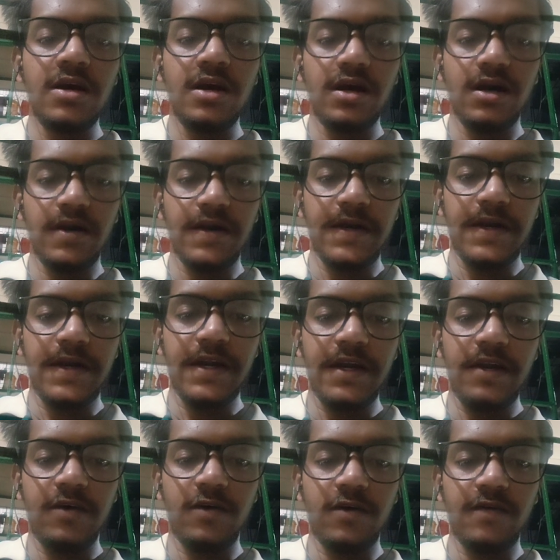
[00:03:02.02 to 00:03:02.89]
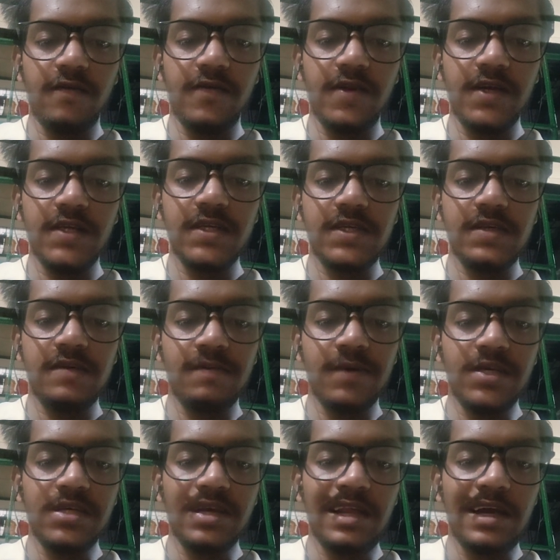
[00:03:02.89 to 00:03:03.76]
attending conference,
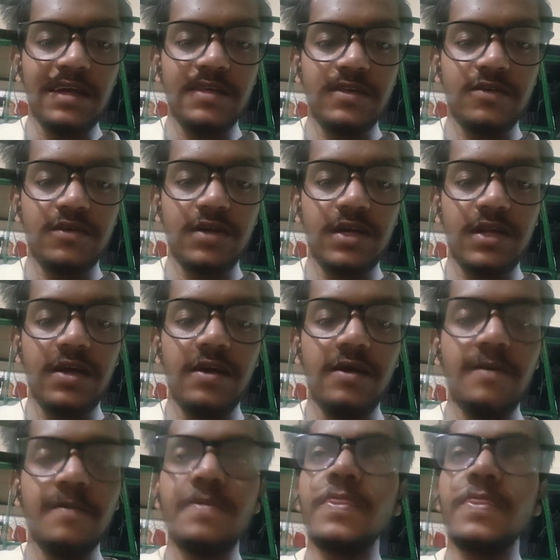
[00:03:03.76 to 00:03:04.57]
specialized training,